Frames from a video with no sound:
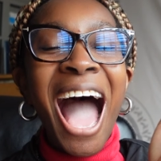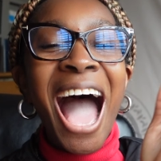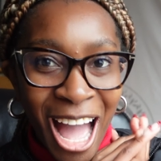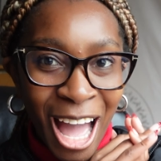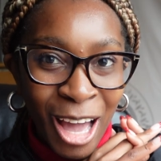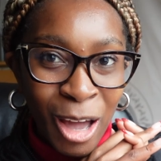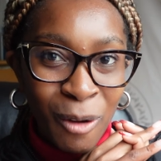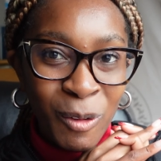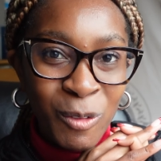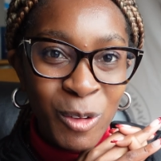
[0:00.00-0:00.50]

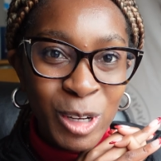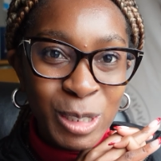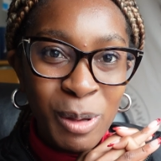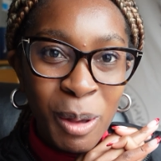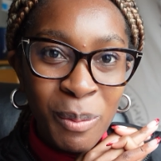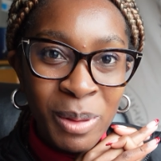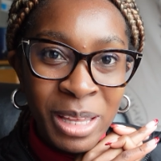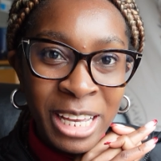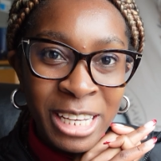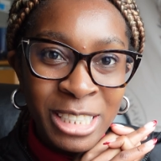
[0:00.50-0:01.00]
I got my first
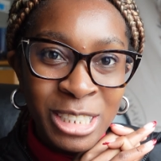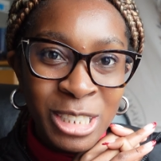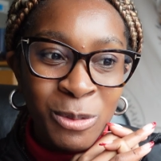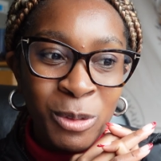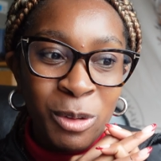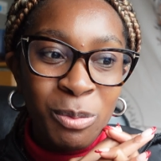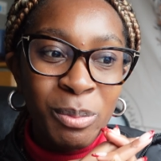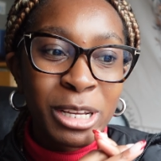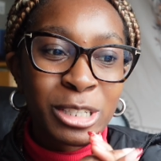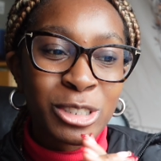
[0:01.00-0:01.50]
publication
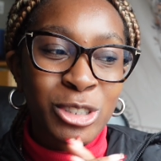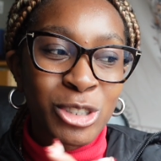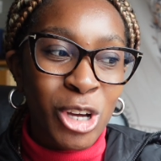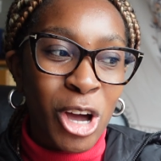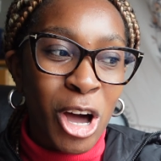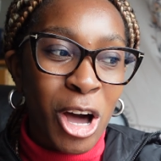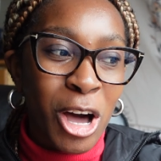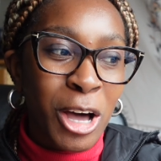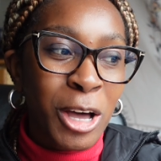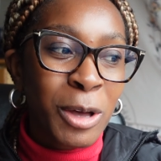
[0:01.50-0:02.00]
with my
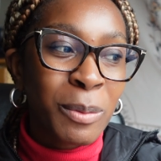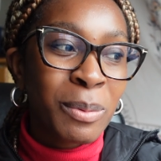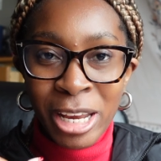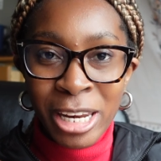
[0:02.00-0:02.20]
job.